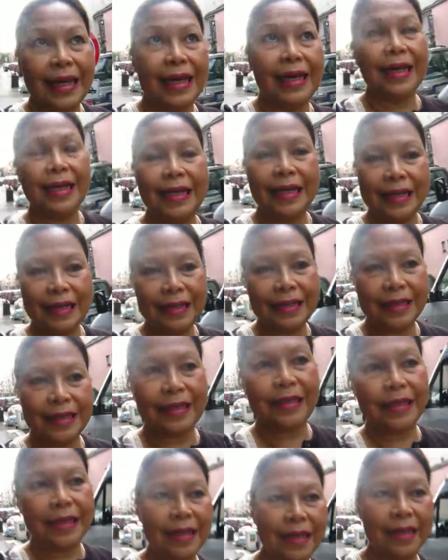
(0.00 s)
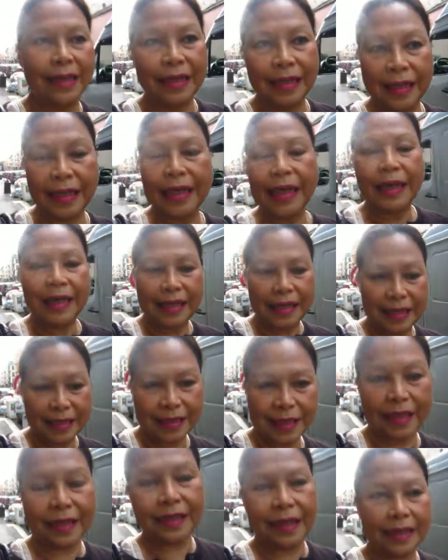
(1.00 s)
and he
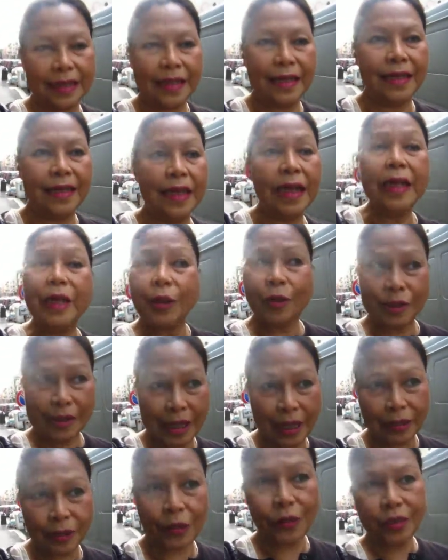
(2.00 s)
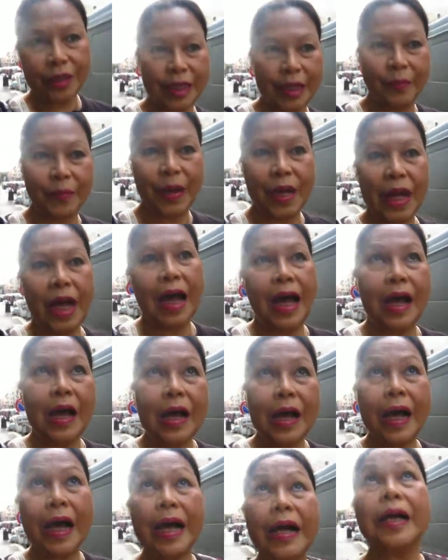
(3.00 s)
said that, because I told him,
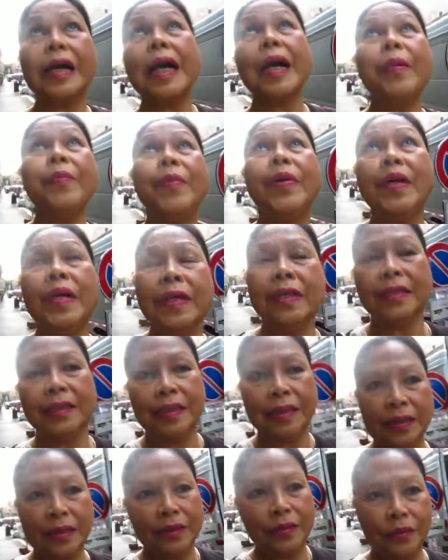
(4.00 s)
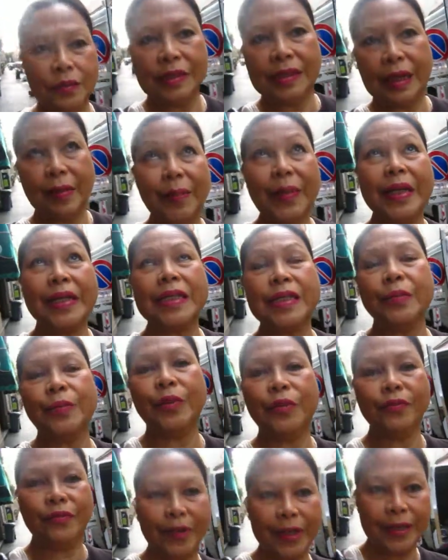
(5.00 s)
how come, oh, somebody's
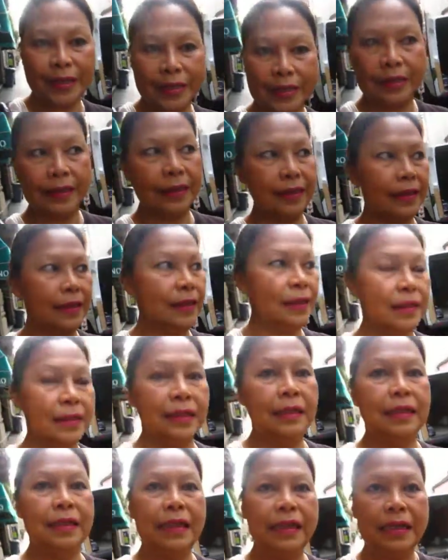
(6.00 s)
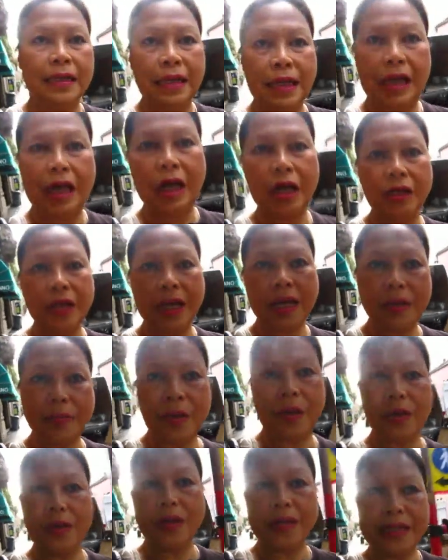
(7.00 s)
moving, how come
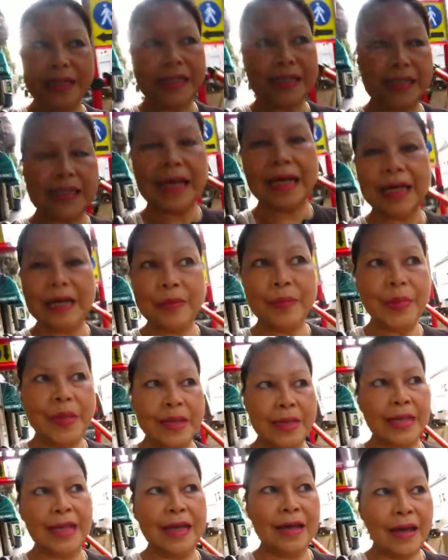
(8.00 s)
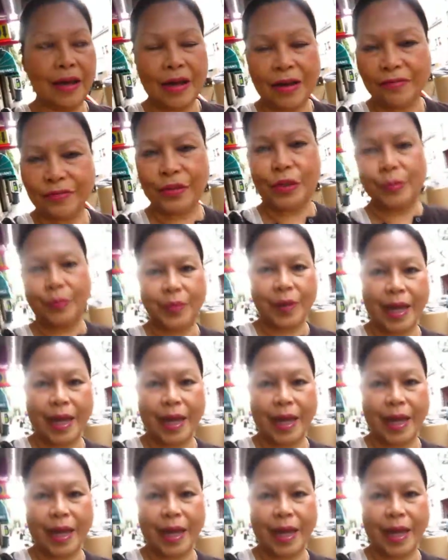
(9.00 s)
all this time after